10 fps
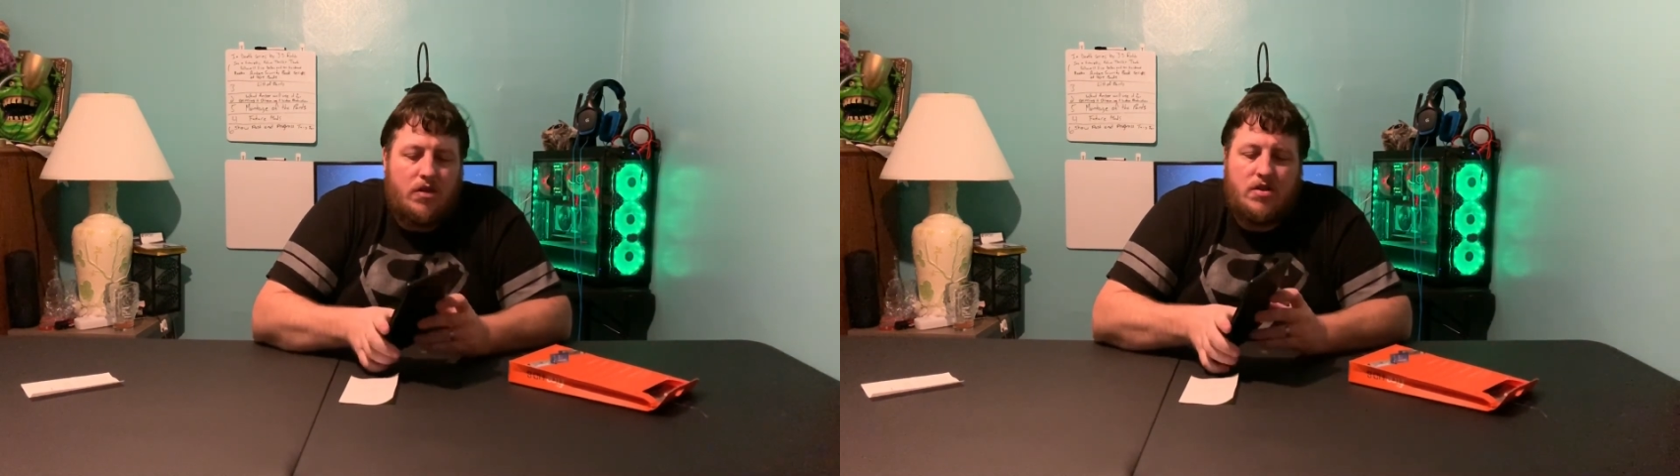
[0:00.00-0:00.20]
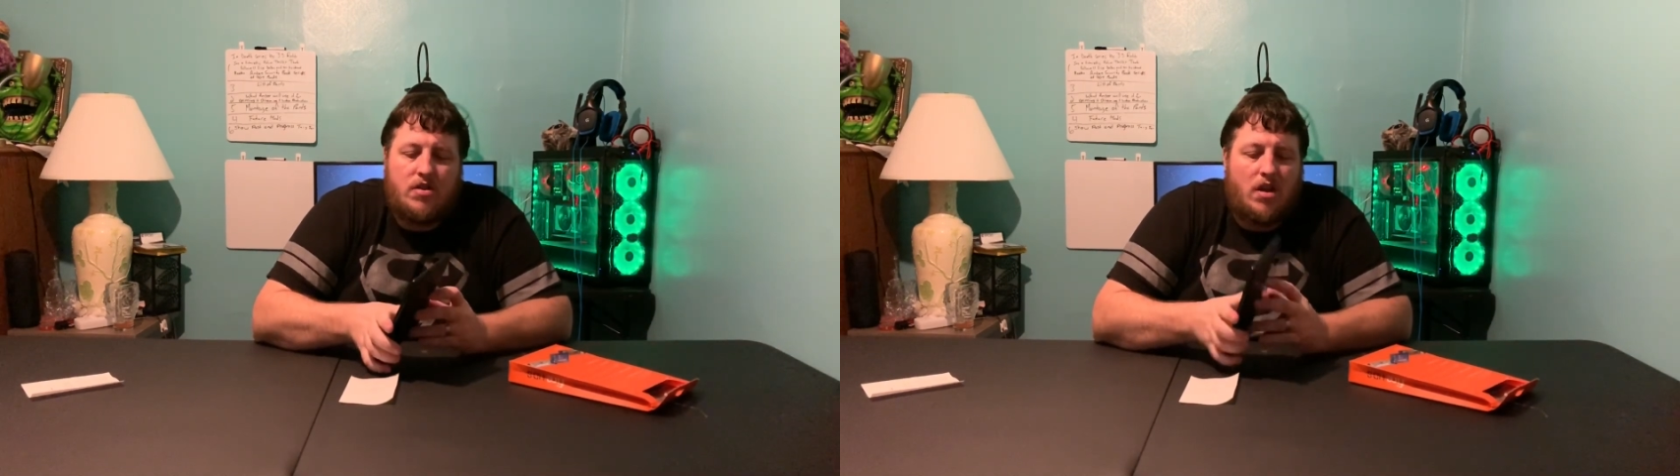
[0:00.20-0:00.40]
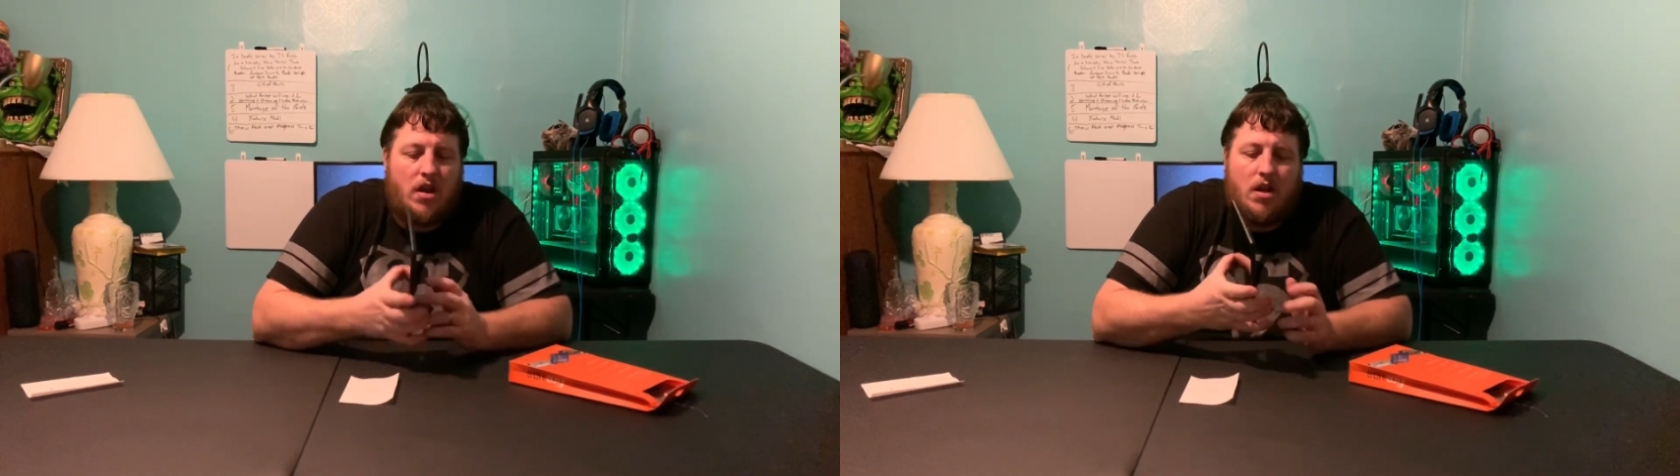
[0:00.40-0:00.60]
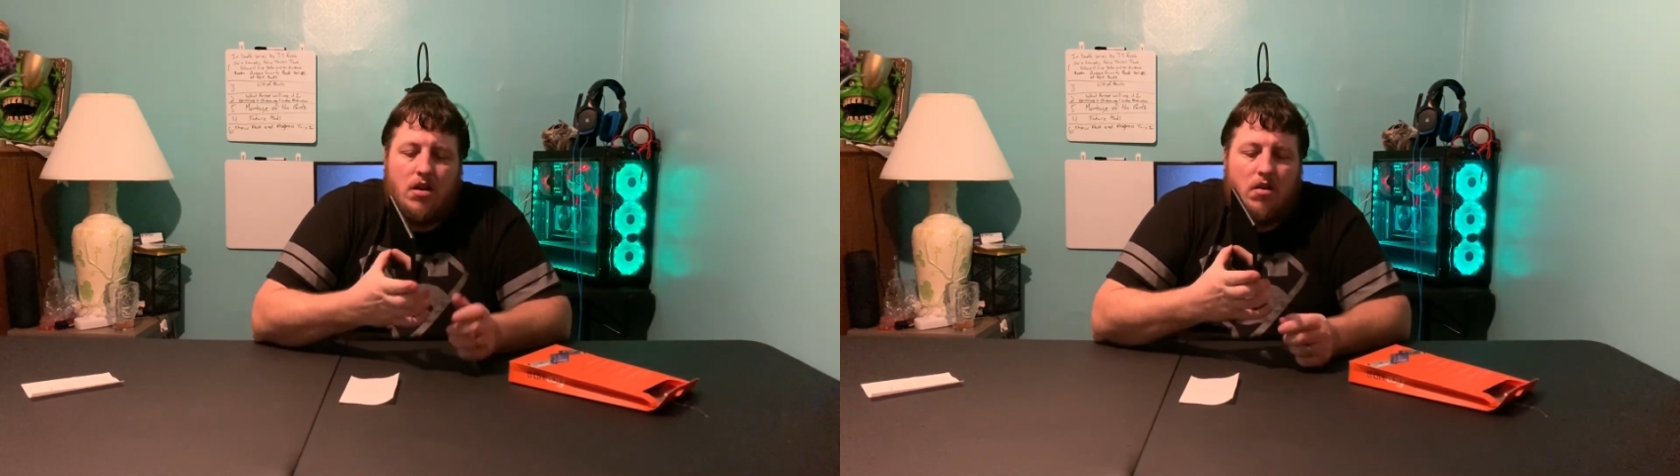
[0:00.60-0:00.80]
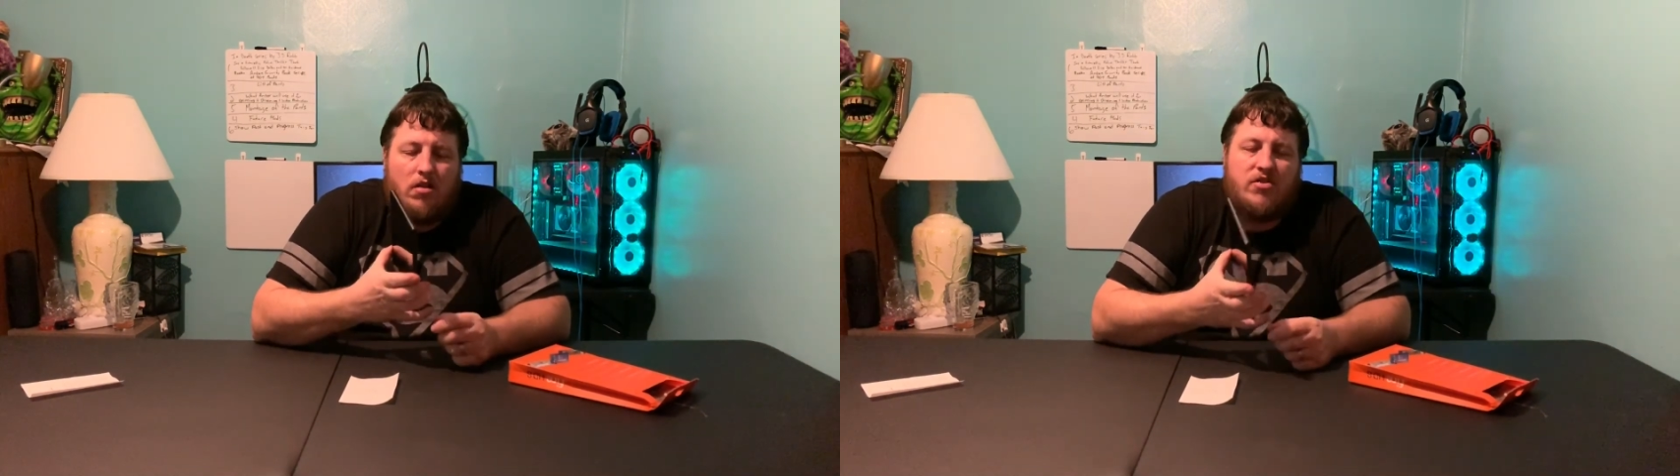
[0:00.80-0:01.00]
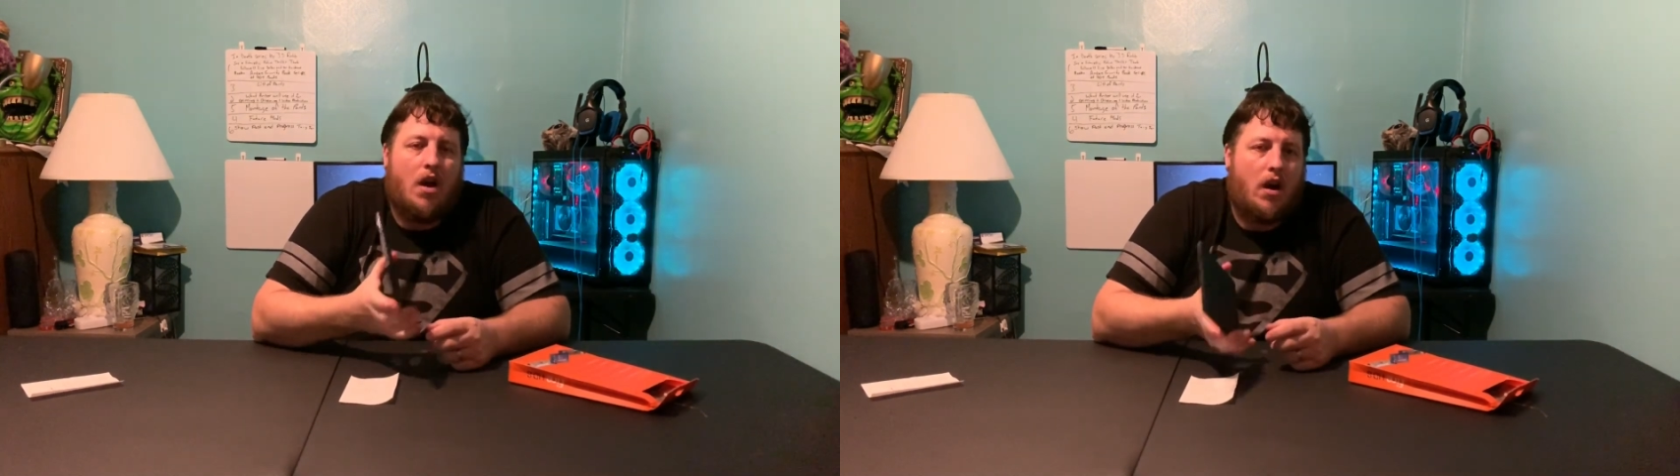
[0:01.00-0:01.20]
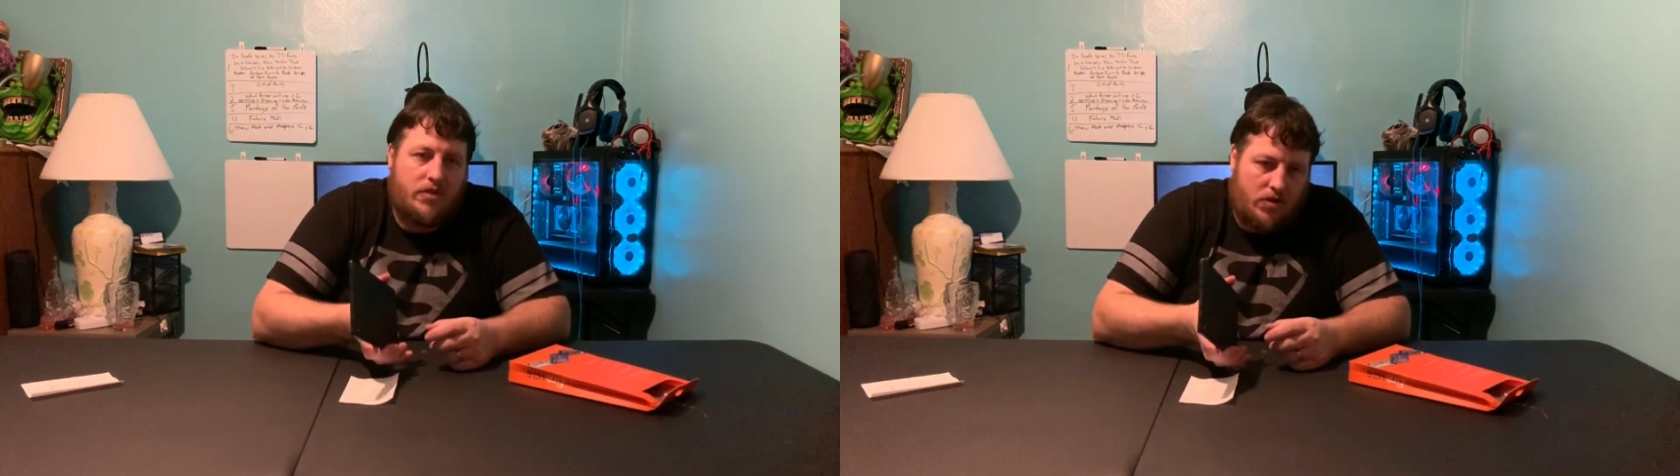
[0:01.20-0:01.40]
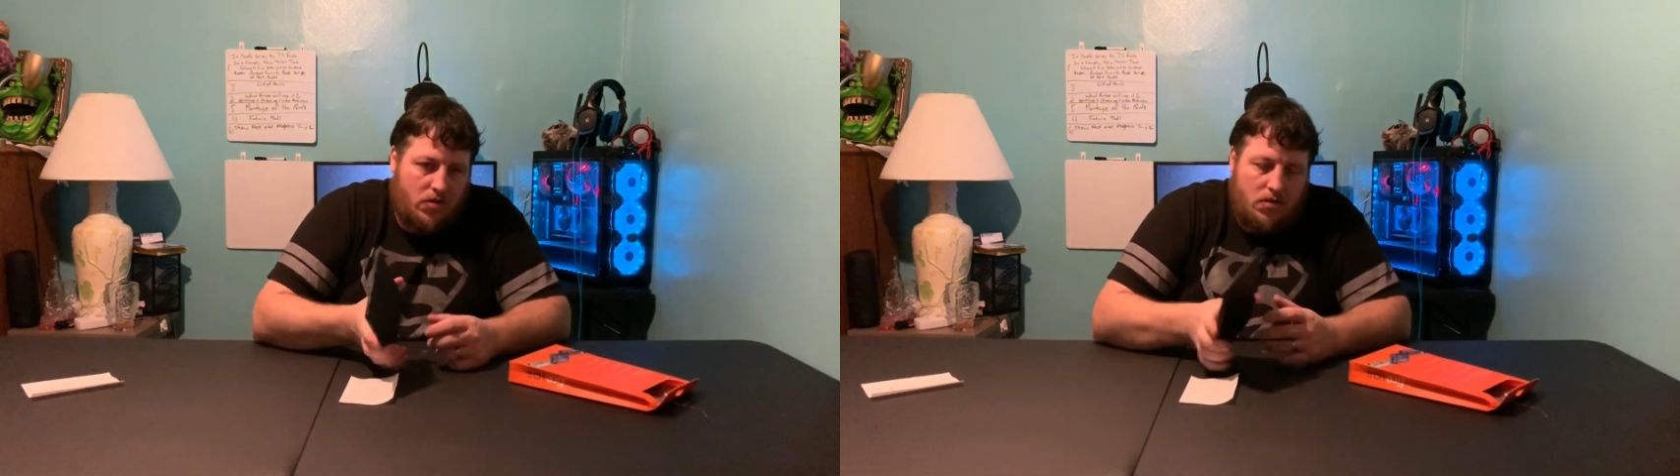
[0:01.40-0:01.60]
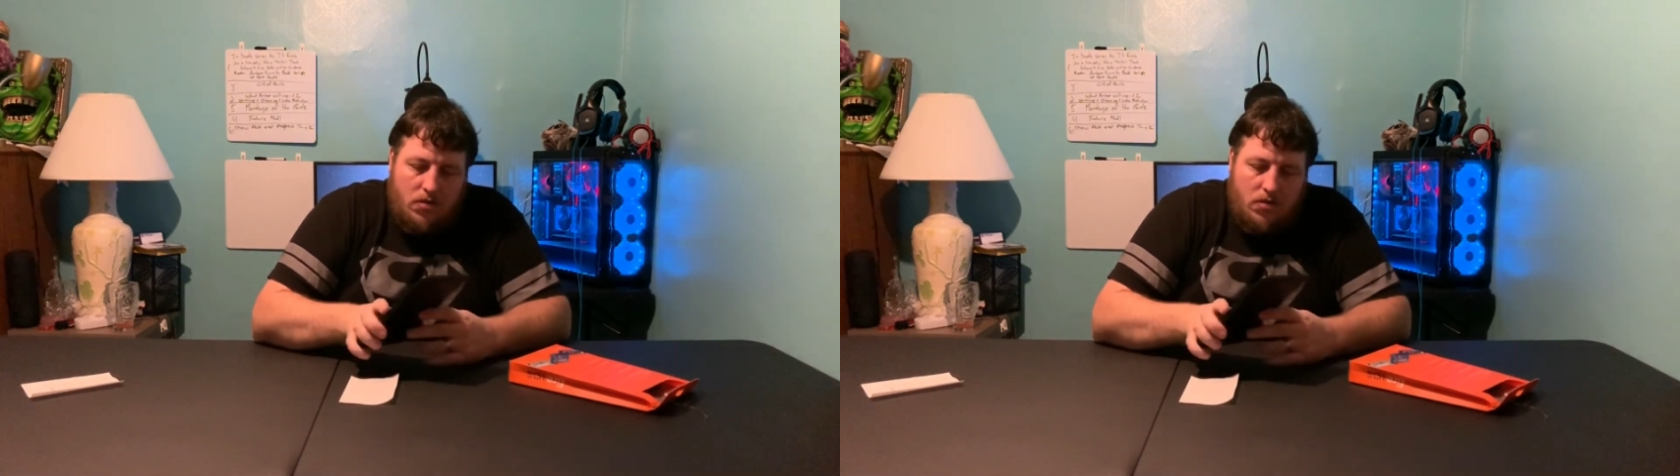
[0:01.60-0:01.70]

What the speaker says: This thing sucks.